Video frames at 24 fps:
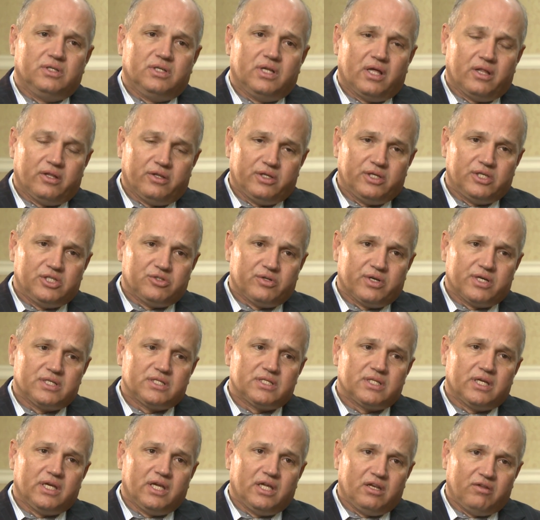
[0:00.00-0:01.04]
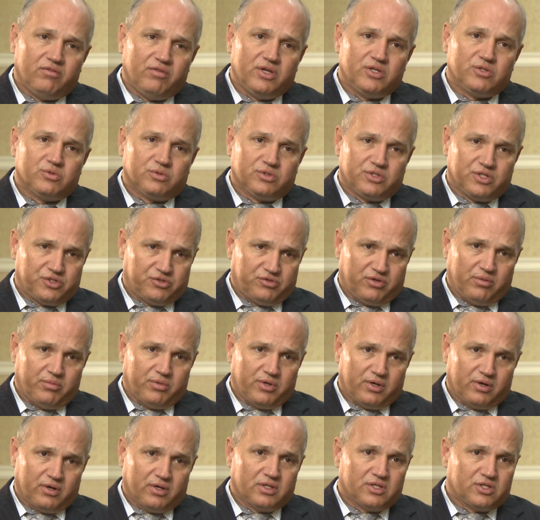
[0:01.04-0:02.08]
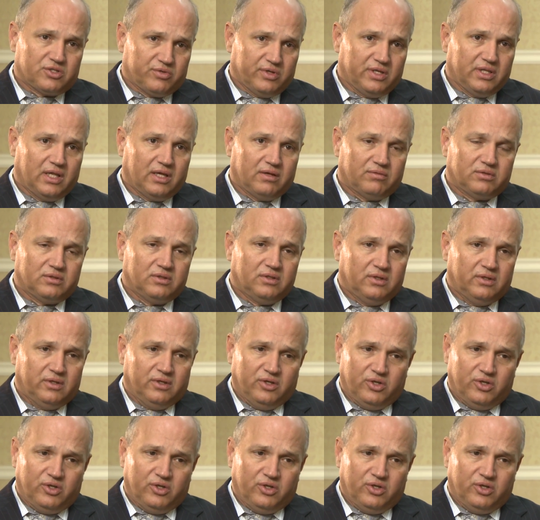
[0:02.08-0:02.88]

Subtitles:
not only address the individual distributor on the street level